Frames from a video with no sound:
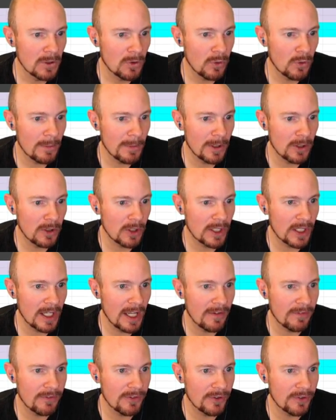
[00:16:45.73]
What am I looking
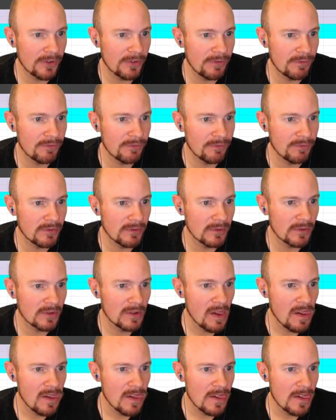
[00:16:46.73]
at for
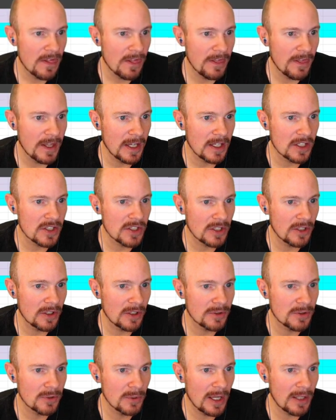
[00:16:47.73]
things
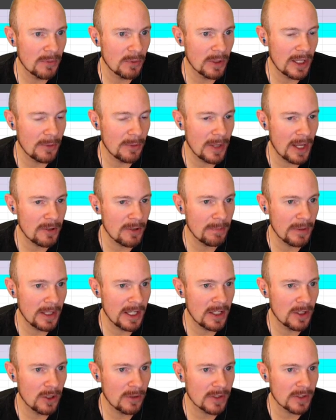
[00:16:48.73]
here. Do I would I rather
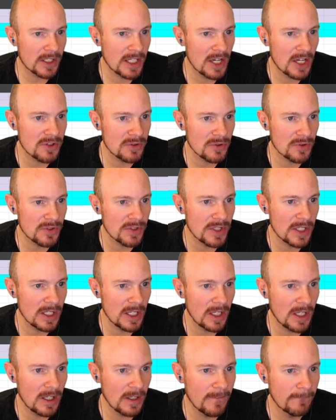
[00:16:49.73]
play it over Kestrel
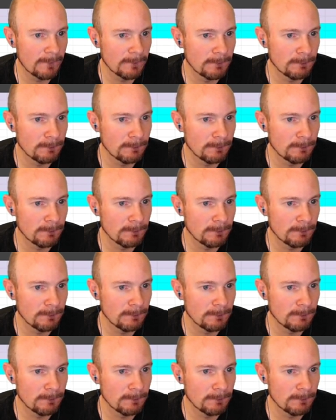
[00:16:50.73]
C?